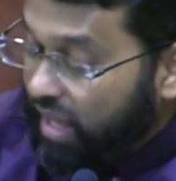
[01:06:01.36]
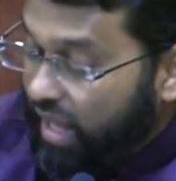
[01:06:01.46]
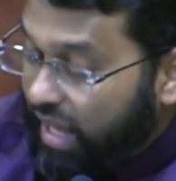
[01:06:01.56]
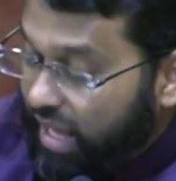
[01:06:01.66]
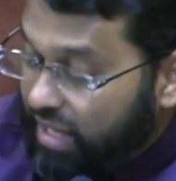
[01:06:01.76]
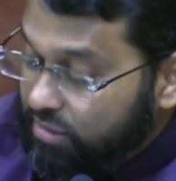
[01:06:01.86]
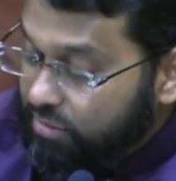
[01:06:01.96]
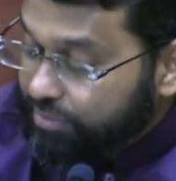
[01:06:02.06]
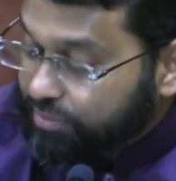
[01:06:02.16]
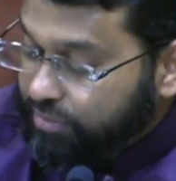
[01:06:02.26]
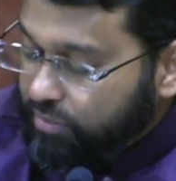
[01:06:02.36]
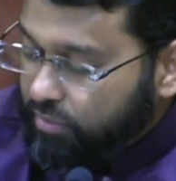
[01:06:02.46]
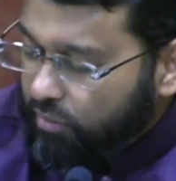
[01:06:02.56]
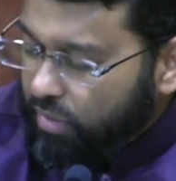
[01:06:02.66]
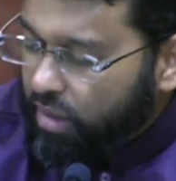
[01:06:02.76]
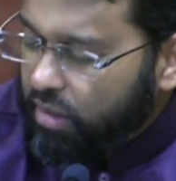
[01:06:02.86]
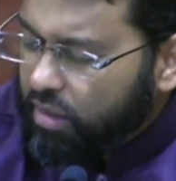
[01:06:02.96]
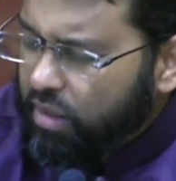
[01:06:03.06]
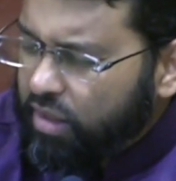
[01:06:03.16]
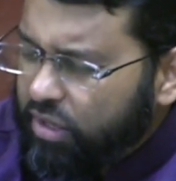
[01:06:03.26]
And
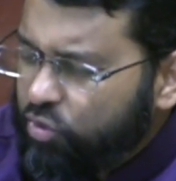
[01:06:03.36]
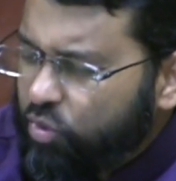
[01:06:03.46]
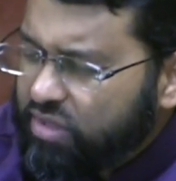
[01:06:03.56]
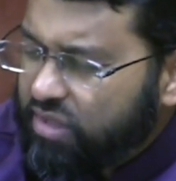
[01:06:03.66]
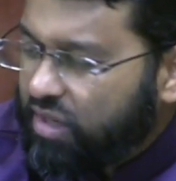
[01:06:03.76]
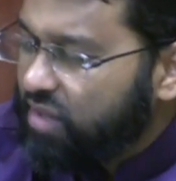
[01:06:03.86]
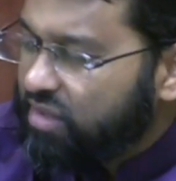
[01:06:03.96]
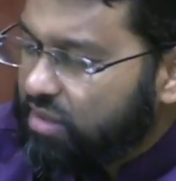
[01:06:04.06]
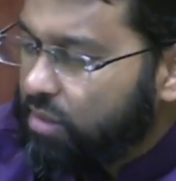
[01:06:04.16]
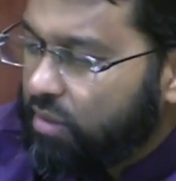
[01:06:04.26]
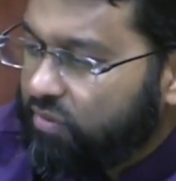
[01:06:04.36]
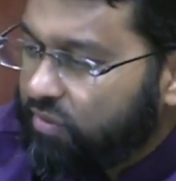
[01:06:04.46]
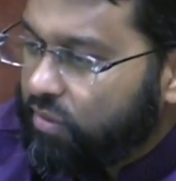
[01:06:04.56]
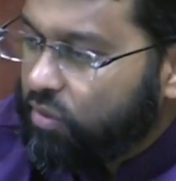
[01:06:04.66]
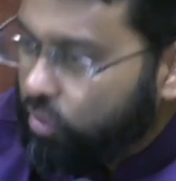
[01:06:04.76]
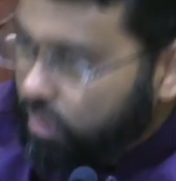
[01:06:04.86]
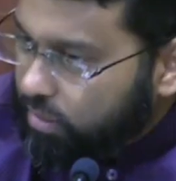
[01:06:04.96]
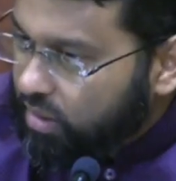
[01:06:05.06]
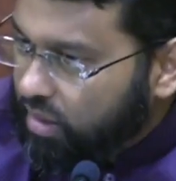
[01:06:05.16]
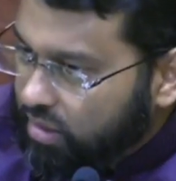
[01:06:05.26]
it was the custom of Umar ibn
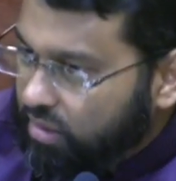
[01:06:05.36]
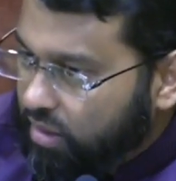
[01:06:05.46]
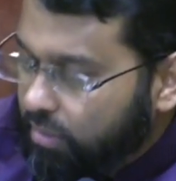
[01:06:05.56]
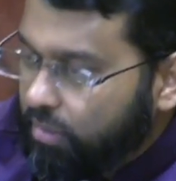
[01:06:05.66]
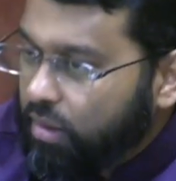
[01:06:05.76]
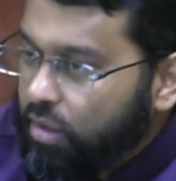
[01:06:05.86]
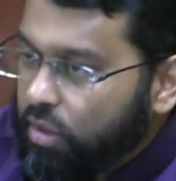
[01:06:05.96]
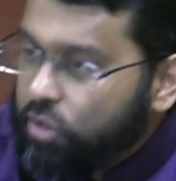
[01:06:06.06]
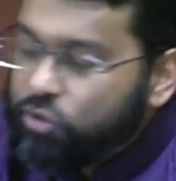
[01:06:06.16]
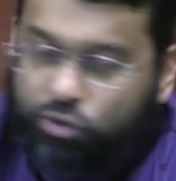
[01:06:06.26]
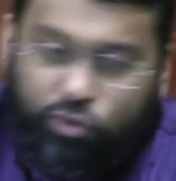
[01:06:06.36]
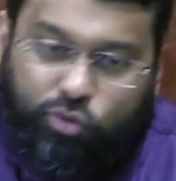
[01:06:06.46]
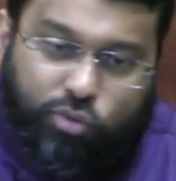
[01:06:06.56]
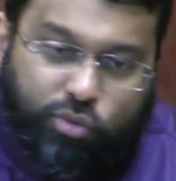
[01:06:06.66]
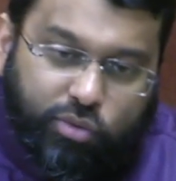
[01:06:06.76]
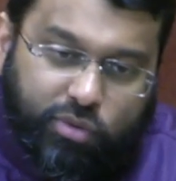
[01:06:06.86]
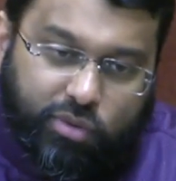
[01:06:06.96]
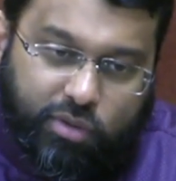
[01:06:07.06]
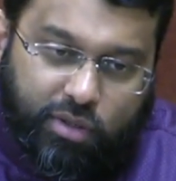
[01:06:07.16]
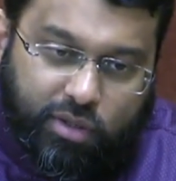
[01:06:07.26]
al-Khattab to
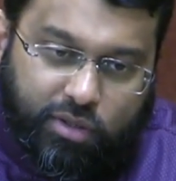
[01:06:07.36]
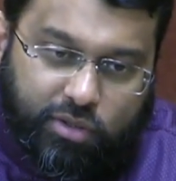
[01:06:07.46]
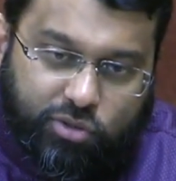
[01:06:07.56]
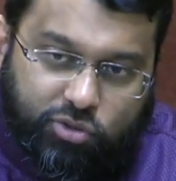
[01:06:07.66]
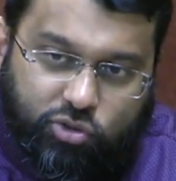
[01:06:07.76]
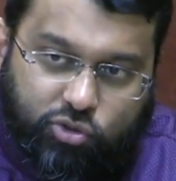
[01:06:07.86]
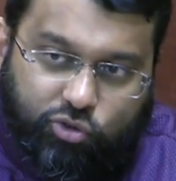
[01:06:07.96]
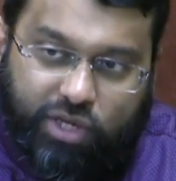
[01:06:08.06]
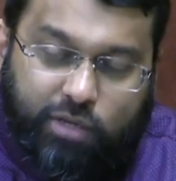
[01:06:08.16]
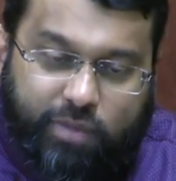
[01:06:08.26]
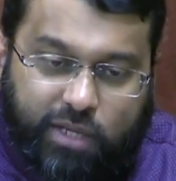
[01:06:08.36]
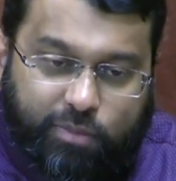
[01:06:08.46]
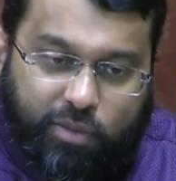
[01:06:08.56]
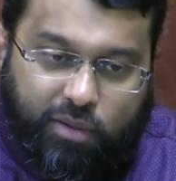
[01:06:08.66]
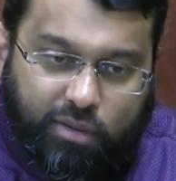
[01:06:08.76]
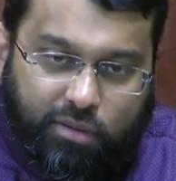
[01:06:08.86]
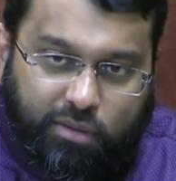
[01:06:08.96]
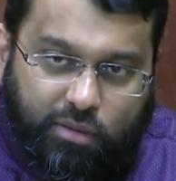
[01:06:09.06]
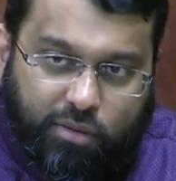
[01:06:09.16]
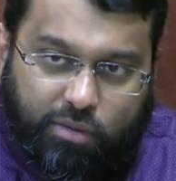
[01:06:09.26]
treat people
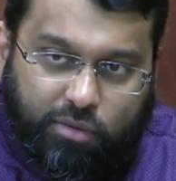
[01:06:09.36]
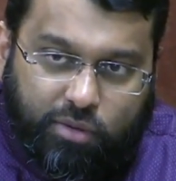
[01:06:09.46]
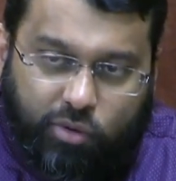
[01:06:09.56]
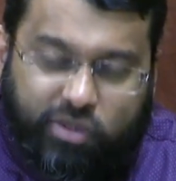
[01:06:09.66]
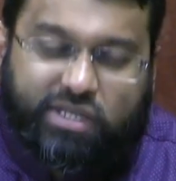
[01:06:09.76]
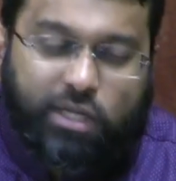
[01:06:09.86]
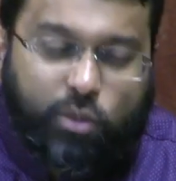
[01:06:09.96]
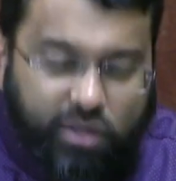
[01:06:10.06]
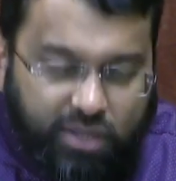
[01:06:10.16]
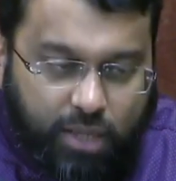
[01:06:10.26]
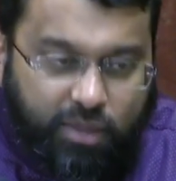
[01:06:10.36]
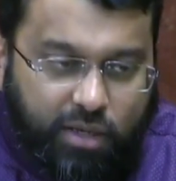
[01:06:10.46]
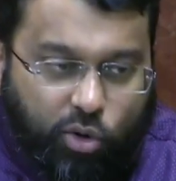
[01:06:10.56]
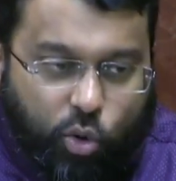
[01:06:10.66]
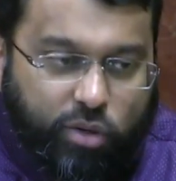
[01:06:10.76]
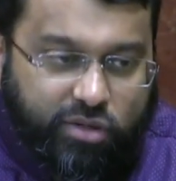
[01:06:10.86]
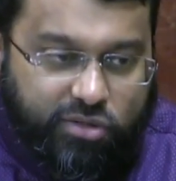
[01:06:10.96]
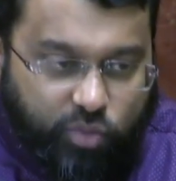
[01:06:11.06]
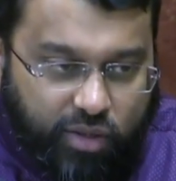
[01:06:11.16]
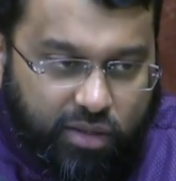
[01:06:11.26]
or deal with them in accordance
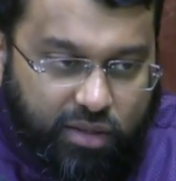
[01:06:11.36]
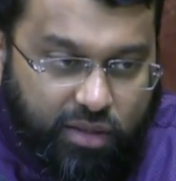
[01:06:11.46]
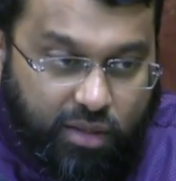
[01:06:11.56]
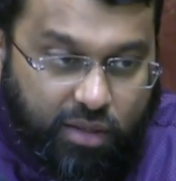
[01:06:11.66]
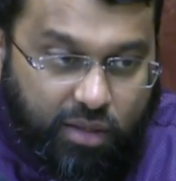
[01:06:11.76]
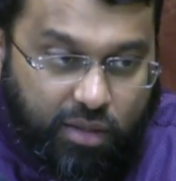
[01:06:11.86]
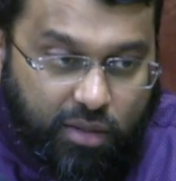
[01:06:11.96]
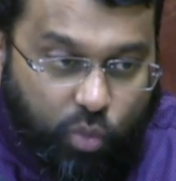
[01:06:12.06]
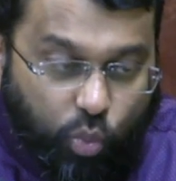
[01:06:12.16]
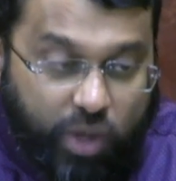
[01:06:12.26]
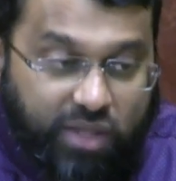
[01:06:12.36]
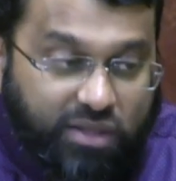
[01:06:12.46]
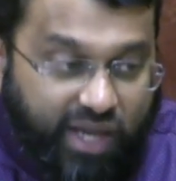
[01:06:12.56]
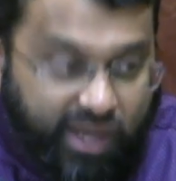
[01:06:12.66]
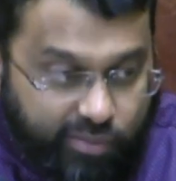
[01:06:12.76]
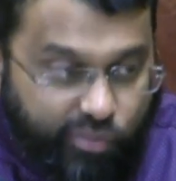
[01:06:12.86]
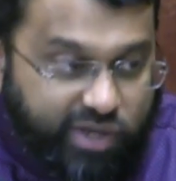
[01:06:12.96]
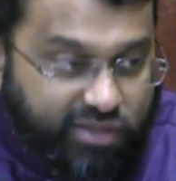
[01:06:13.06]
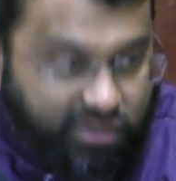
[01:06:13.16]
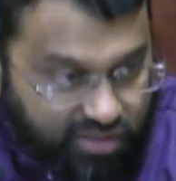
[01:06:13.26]
with when they had
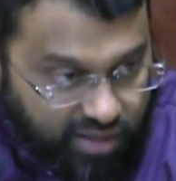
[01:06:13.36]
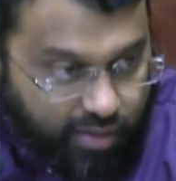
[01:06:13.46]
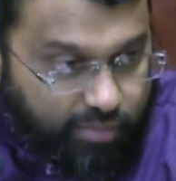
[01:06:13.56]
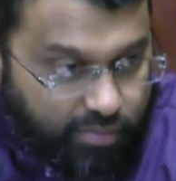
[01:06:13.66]
embraced Islam.